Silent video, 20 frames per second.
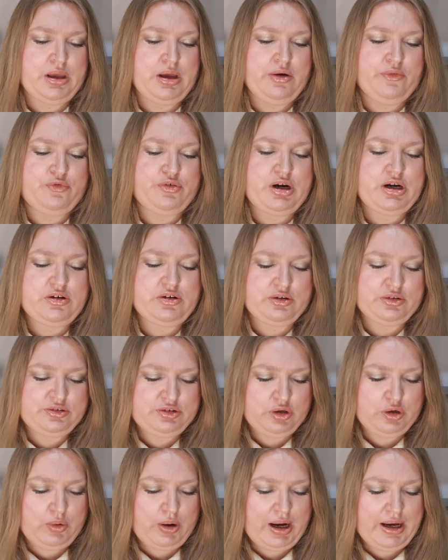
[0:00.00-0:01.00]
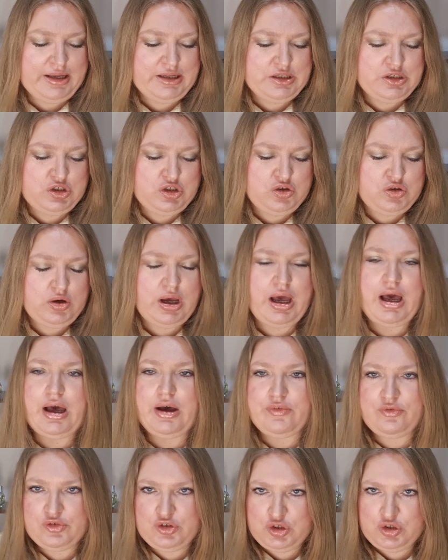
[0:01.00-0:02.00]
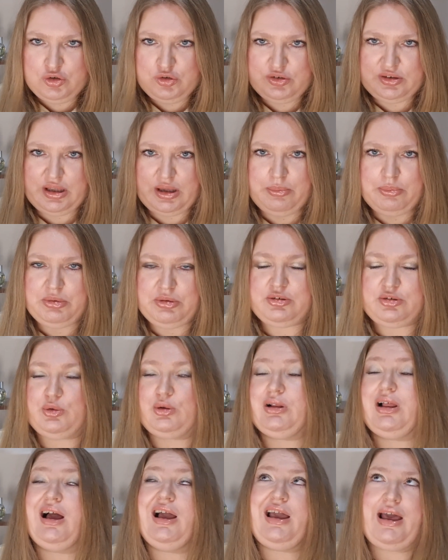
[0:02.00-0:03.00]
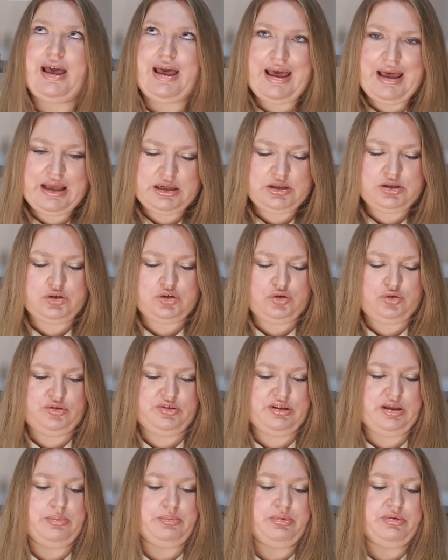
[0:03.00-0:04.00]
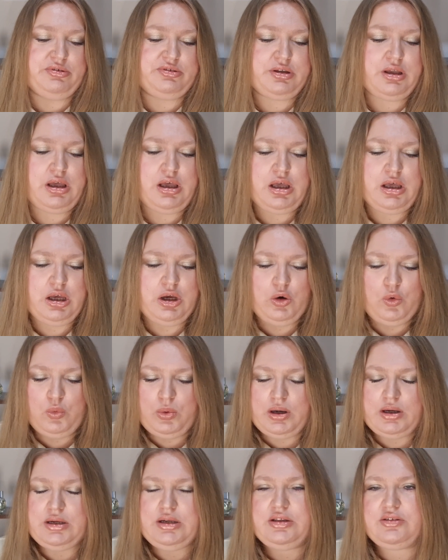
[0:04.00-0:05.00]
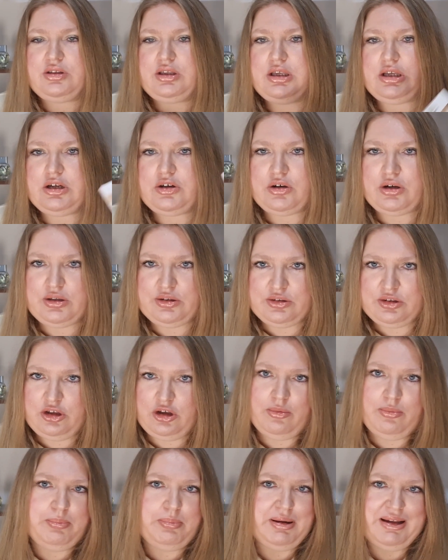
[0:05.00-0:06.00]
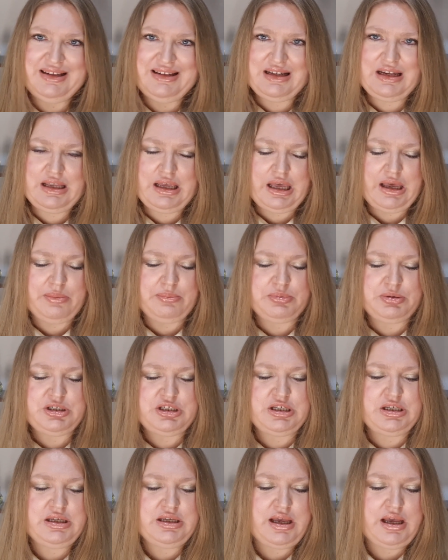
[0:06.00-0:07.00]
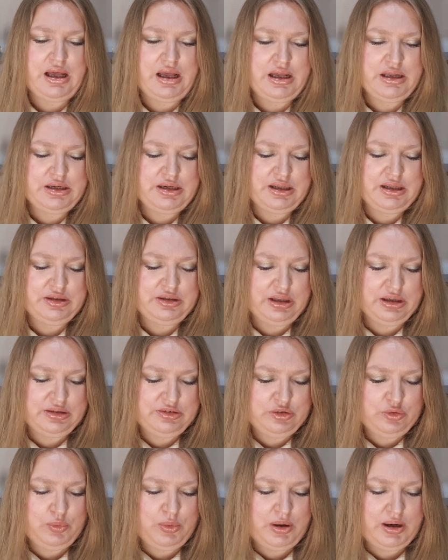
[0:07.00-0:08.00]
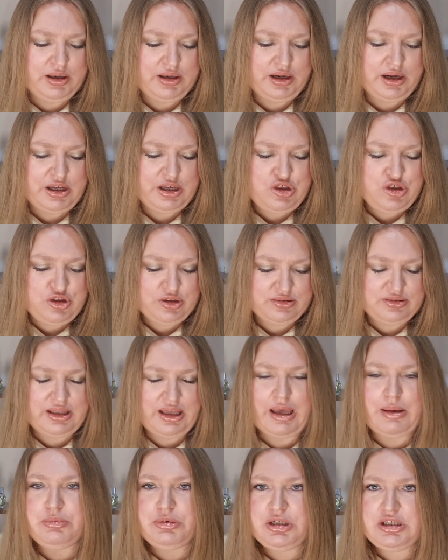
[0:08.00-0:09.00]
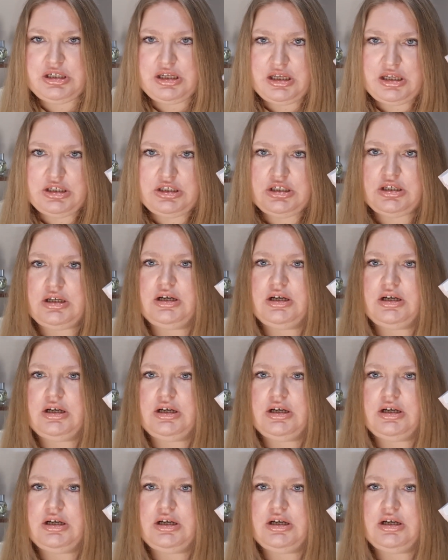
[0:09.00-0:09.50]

fragrance. So I do have two samples. Well, I had two samples. One is here, is completely empty, and another one I just emptied it